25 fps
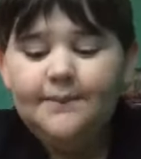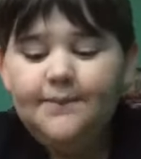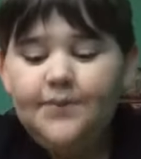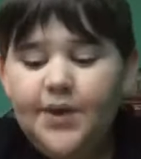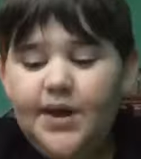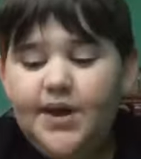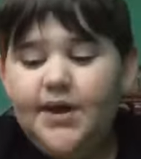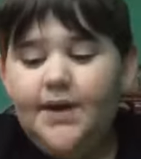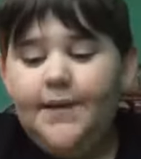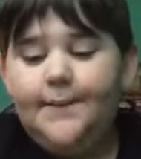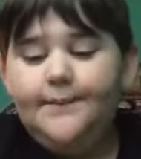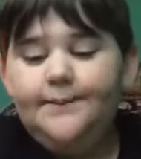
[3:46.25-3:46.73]

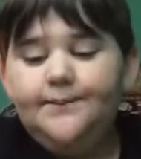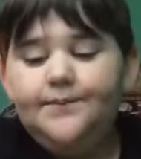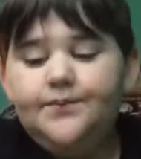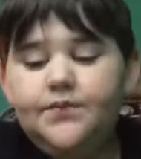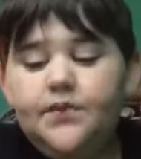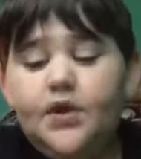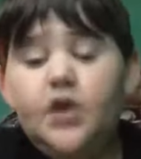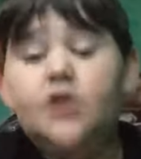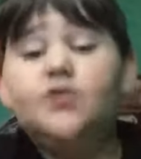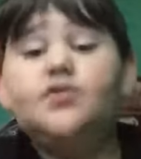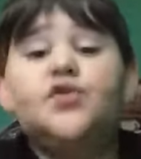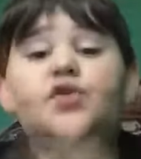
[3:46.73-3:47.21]
But
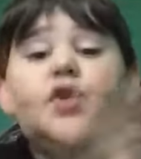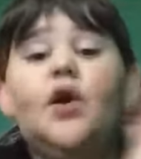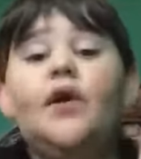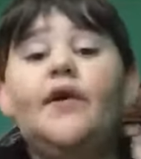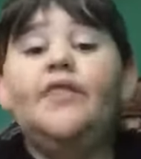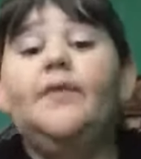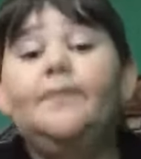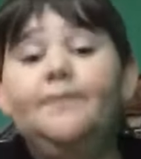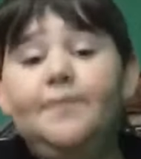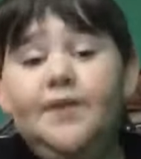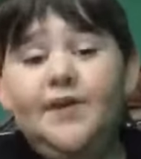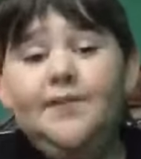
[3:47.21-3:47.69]
um, oh
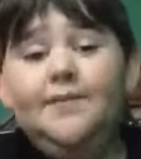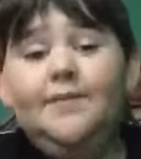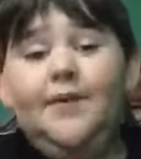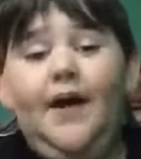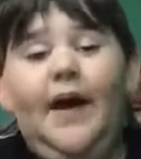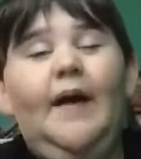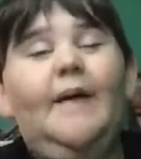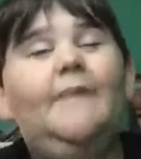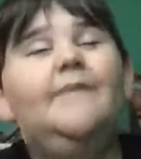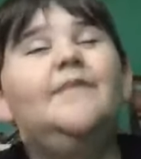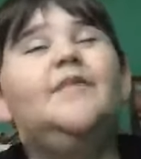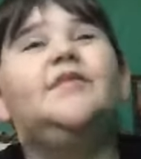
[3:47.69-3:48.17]
sorry, the
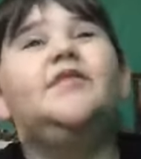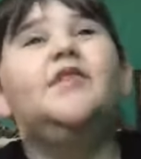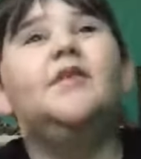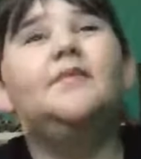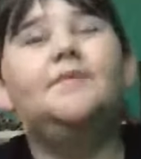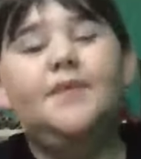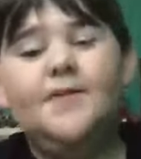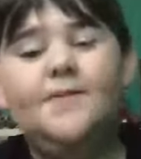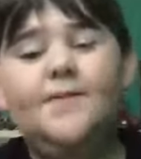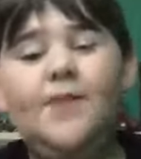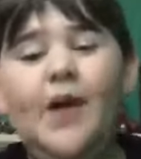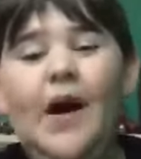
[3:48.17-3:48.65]
bebop.
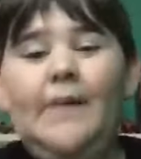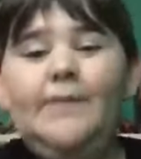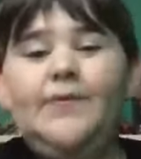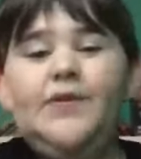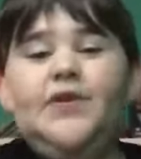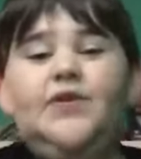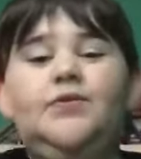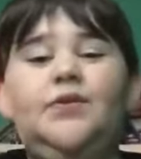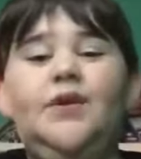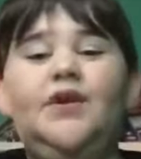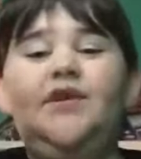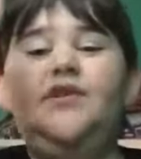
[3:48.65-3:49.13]
The
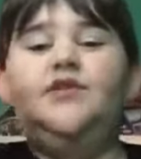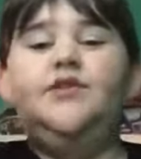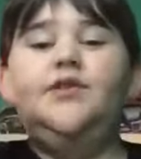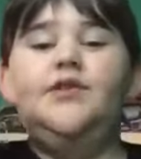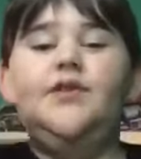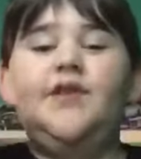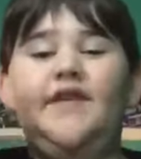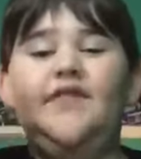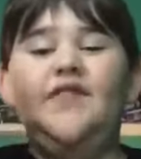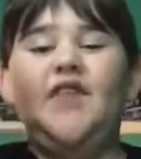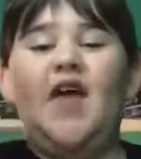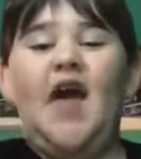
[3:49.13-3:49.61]
bebop is where you
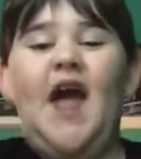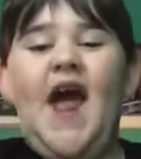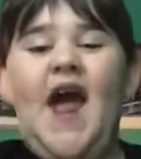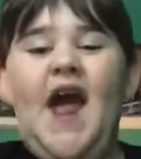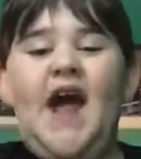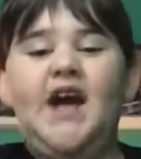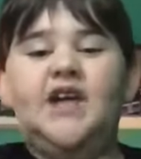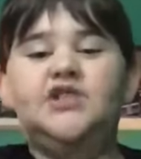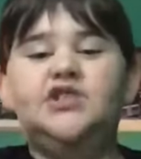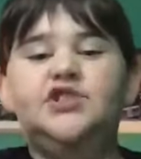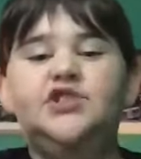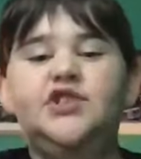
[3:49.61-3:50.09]
do like the
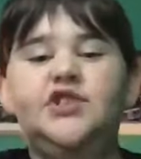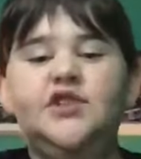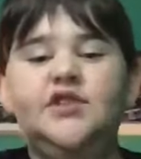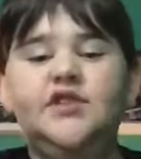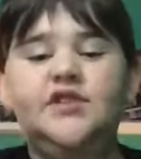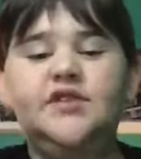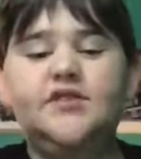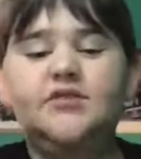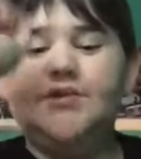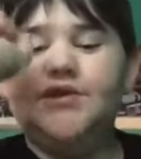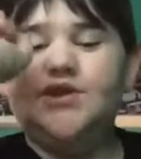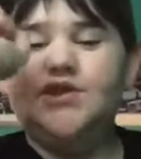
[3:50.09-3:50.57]

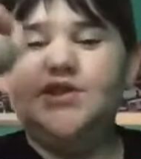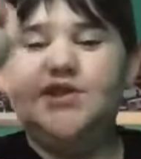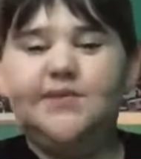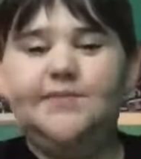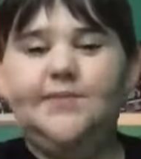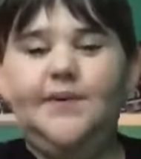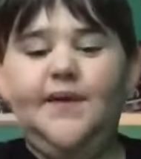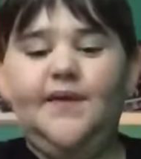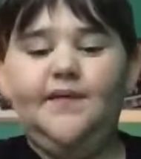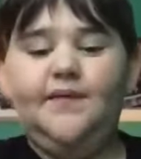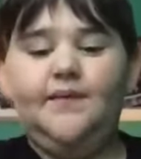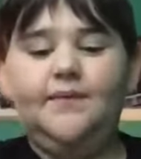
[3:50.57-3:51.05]
actions, which
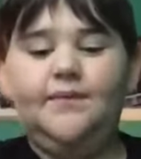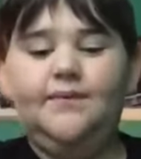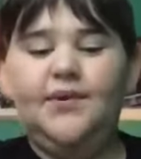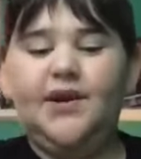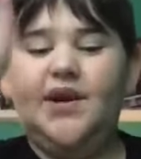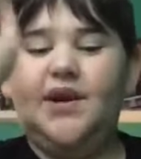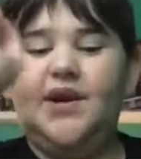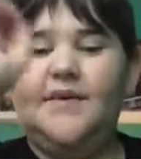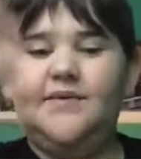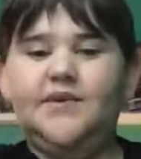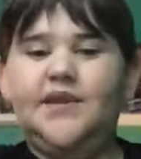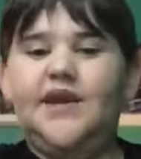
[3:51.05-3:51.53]
has be
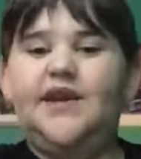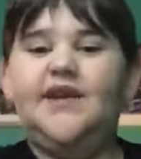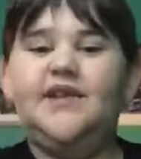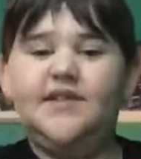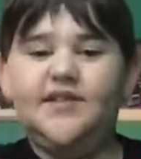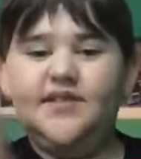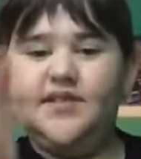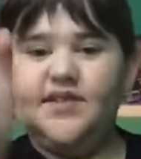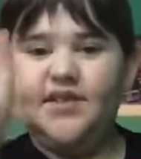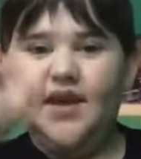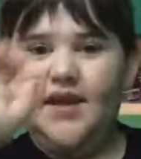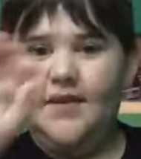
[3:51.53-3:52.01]
become like
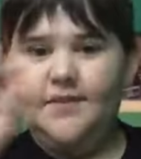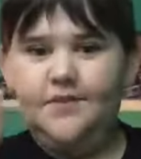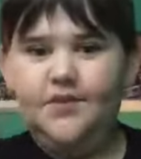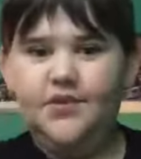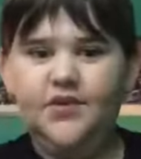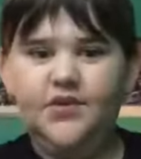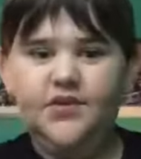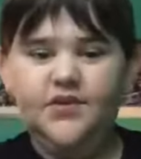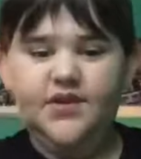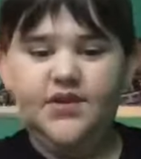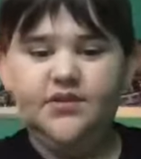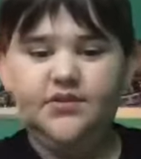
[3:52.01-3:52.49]
a
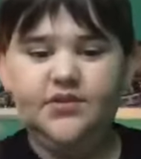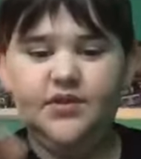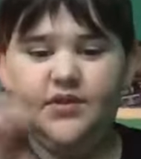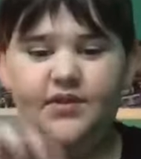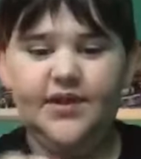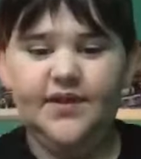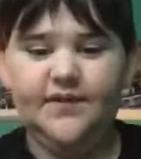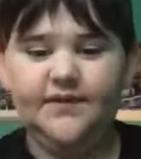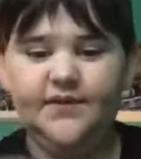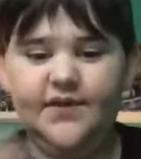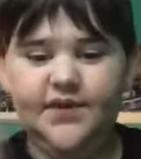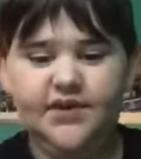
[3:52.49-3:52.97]
staple. You
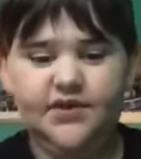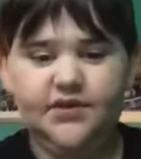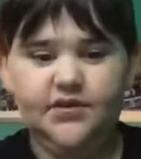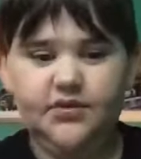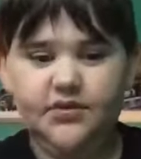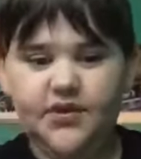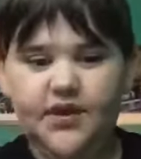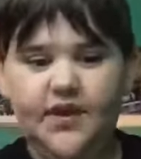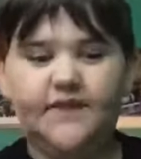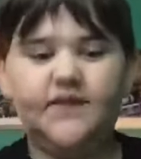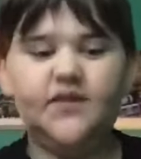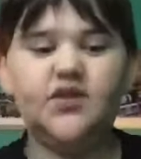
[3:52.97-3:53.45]
don't even
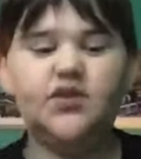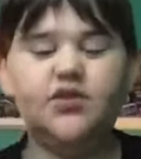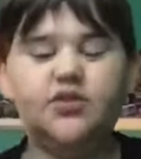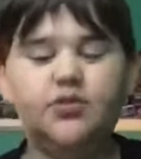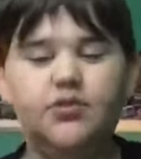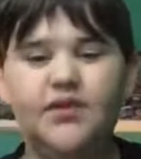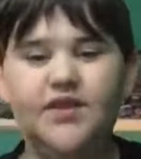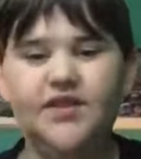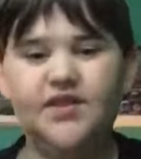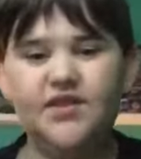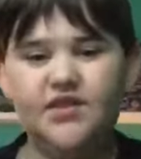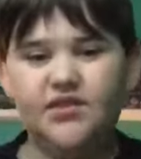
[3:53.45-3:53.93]
do like the
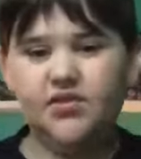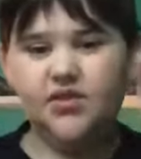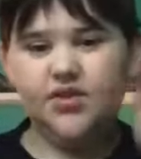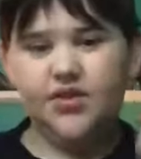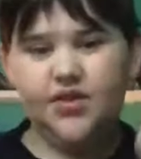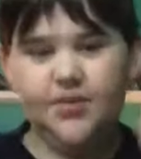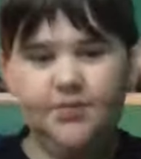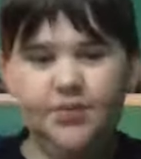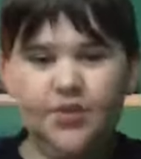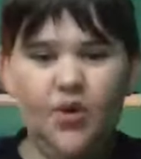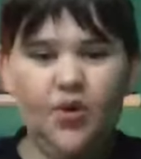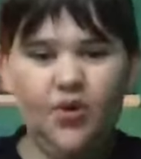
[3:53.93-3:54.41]
twist or
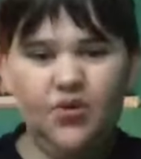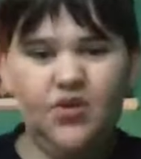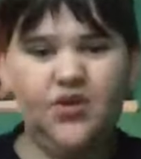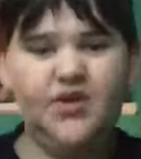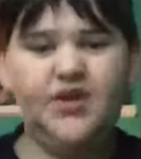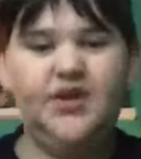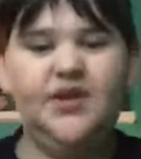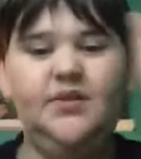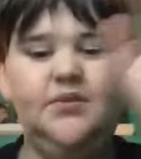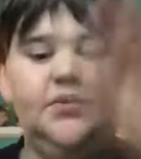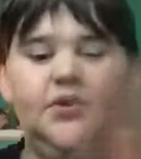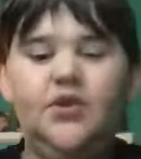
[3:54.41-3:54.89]
the
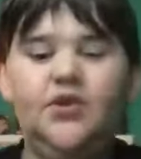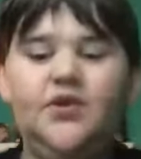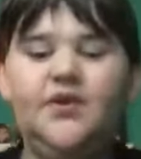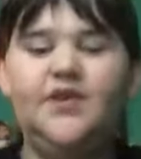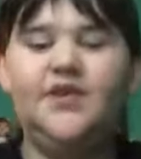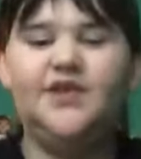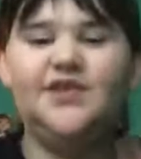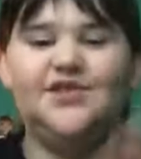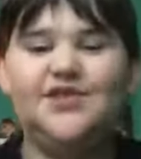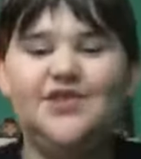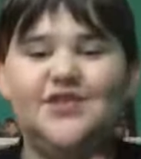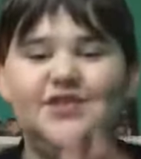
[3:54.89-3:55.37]
pull anymore.
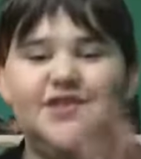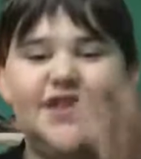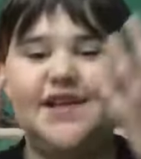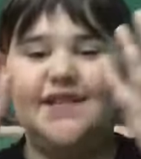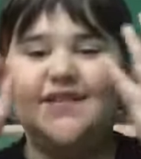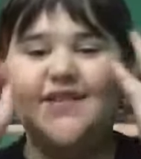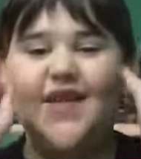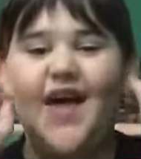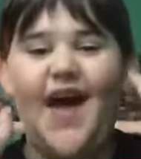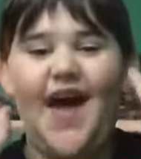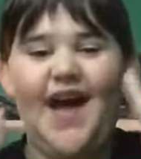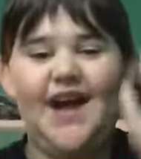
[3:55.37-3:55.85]
It's just
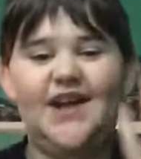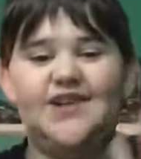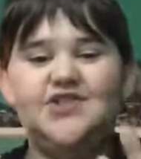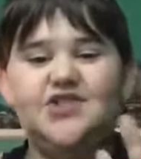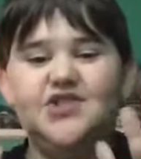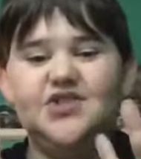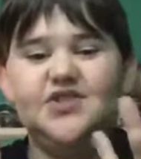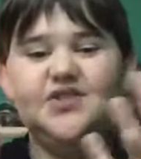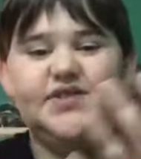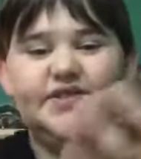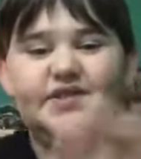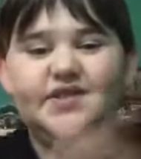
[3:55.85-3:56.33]
like the
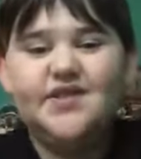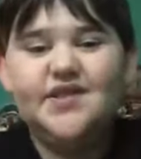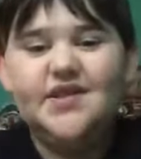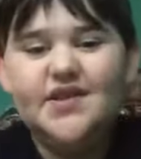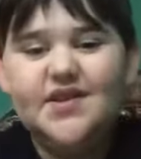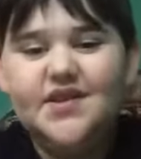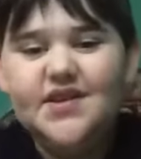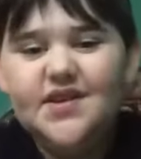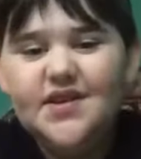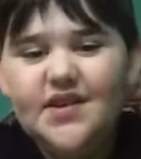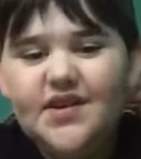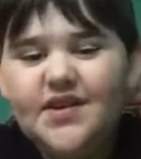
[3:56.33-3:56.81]
actions
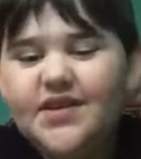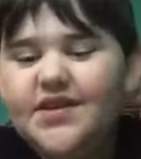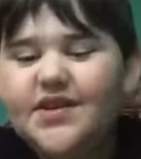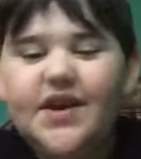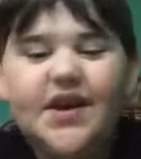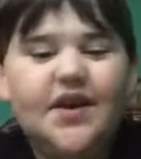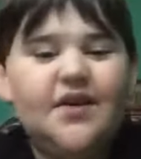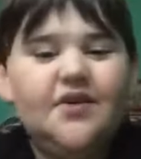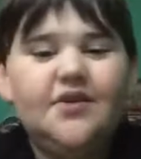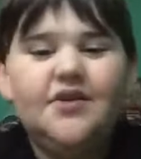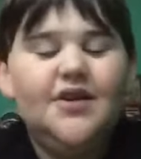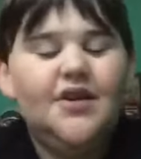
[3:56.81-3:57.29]

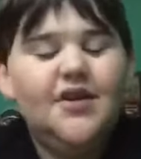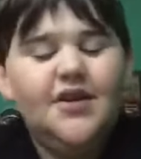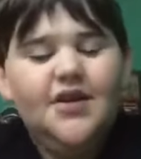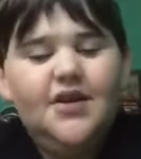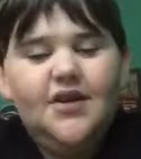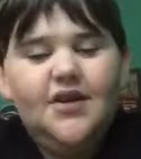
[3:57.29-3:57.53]
now.